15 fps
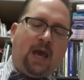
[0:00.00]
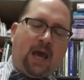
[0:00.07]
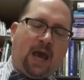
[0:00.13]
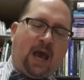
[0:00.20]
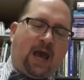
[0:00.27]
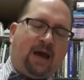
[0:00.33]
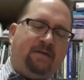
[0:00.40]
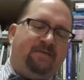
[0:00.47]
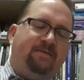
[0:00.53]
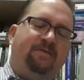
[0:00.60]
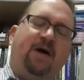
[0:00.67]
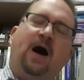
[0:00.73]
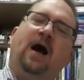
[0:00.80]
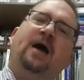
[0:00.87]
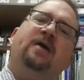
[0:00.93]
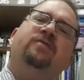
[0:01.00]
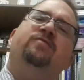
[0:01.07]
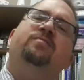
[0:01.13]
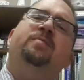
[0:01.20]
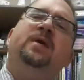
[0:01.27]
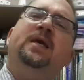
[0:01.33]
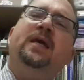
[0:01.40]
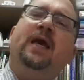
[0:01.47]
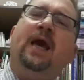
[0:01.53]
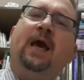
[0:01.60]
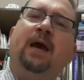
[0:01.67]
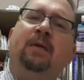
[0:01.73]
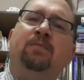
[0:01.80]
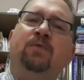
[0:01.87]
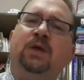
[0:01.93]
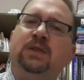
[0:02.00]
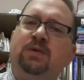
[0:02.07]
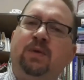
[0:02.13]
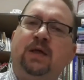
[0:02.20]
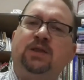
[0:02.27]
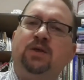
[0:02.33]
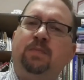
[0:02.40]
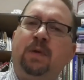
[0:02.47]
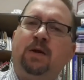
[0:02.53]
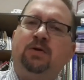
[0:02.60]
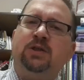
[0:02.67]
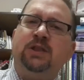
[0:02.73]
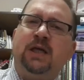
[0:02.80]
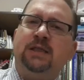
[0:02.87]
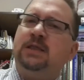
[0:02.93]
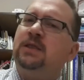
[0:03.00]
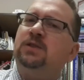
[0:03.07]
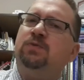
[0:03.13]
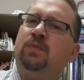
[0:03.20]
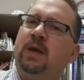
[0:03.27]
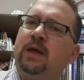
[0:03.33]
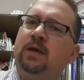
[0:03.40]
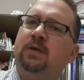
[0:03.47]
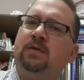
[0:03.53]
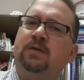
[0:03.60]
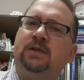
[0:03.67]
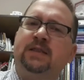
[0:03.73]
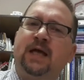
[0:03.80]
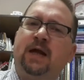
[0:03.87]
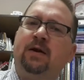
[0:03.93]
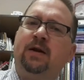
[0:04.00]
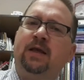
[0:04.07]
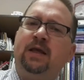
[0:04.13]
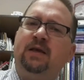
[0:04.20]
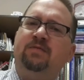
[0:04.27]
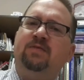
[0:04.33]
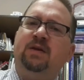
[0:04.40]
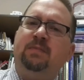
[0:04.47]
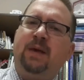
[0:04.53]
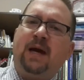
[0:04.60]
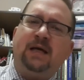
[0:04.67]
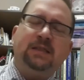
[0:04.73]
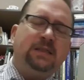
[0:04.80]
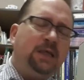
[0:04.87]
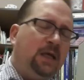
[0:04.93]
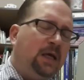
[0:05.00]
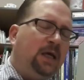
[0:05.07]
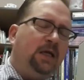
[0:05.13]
At 5 p.m., Resurrection Parish has its regular Saturday evening Mass,